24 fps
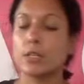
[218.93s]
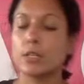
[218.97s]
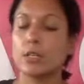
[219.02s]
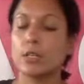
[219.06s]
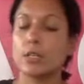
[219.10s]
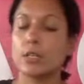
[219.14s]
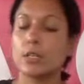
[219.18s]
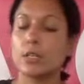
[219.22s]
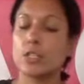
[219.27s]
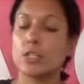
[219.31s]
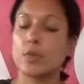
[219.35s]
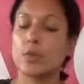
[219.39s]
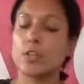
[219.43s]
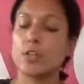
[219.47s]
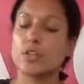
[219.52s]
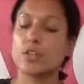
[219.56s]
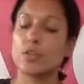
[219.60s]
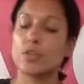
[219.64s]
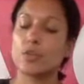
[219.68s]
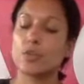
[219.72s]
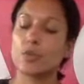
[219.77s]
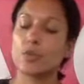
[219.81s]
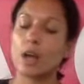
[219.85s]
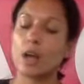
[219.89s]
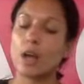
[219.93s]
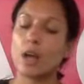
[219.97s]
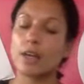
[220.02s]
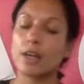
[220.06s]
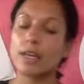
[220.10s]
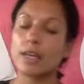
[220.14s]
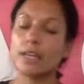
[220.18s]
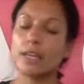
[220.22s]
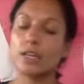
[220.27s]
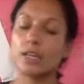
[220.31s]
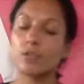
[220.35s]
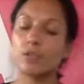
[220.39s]
So as you're
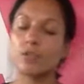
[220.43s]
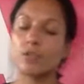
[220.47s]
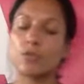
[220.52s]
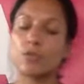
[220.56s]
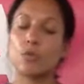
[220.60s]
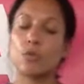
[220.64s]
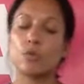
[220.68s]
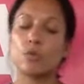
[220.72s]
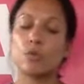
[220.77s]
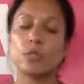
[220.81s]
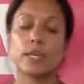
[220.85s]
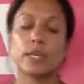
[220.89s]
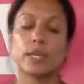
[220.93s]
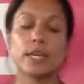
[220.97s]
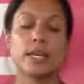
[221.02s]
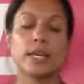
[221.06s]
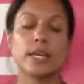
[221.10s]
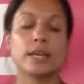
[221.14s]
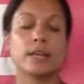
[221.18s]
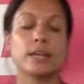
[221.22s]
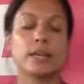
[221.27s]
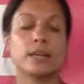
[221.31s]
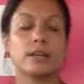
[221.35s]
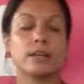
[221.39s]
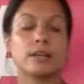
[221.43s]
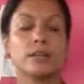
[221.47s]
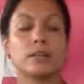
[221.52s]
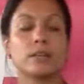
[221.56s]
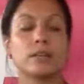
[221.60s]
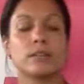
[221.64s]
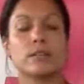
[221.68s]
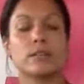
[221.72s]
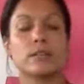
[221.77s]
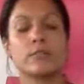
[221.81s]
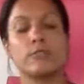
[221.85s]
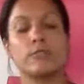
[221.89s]
rocking and rolling,
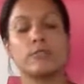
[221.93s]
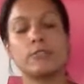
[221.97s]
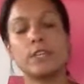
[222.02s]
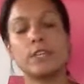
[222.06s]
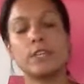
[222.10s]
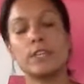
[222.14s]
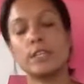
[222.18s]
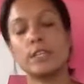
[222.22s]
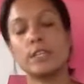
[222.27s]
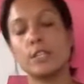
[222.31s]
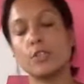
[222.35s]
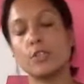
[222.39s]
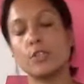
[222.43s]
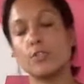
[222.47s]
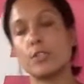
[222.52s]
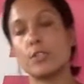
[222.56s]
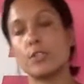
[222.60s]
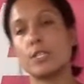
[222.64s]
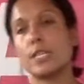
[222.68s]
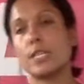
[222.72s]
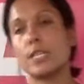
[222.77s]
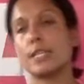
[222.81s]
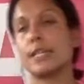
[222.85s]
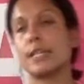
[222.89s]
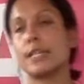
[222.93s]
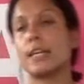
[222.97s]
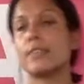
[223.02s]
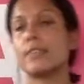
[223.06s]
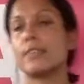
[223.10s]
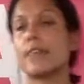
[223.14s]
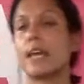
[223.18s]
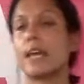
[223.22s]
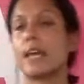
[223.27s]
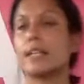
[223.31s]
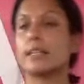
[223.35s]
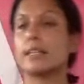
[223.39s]
feeling your seat, let
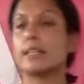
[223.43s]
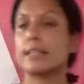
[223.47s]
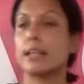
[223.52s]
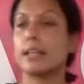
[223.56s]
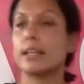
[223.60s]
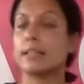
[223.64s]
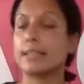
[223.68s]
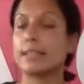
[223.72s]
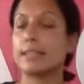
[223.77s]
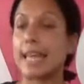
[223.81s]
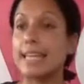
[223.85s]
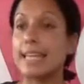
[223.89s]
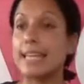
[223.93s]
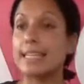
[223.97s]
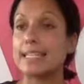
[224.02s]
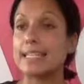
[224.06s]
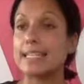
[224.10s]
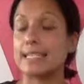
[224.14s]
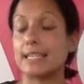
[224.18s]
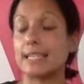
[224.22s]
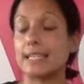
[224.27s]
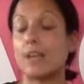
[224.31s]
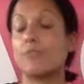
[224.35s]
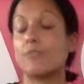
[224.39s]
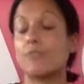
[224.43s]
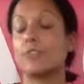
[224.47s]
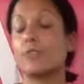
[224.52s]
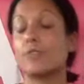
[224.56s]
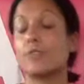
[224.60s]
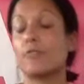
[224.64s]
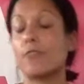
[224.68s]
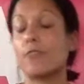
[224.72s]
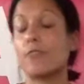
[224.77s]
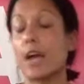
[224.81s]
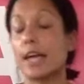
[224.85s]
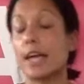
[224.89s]
that lend itself to
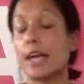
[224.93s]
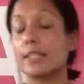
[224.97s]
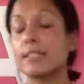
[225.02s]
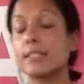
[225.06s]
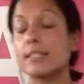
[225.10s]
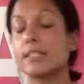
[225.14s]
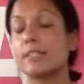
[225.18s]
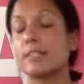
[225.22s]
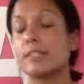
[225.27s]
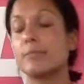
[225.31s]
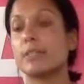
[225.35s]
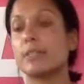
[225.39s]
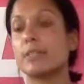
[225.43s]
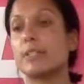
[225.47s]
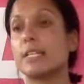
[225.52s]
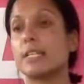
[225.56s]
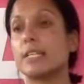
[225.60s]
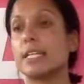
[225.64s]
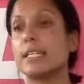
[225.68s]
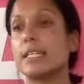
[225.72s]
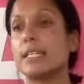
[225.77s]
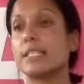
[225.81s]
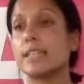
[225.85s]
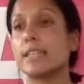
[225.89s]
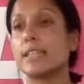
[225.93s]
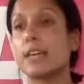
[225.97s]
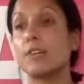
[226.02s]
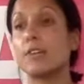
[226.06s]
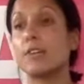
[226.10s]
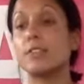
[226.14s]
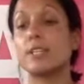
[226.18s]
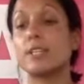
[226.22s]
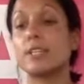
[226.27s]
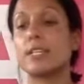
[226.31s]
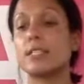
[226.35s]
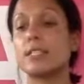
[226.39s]
find stability and
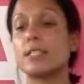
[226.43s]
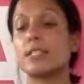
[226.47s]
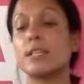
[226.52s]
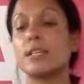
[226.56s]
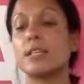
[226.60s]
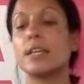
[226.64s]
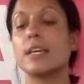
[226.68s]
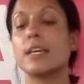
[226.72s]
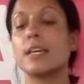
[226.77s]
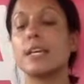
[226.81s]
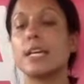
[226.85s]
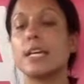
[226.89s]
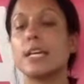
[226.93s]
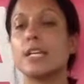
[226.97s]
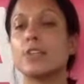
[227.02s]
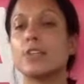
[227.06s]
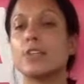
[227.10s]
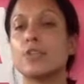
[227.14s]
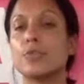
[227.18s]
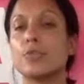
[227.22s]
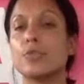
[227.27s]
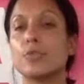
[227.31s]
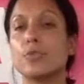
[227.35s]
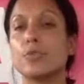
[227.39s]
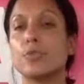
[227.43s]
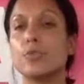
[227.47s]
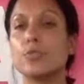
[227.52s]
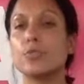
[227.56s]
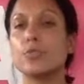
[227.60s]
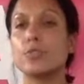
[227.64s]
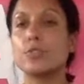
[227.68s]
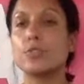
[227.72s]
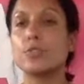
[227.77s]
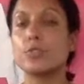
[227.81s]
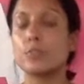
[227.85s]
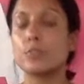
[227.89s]
settledness in your
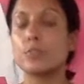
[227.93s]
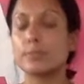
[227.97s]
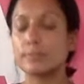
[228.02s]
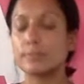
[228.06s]
roots,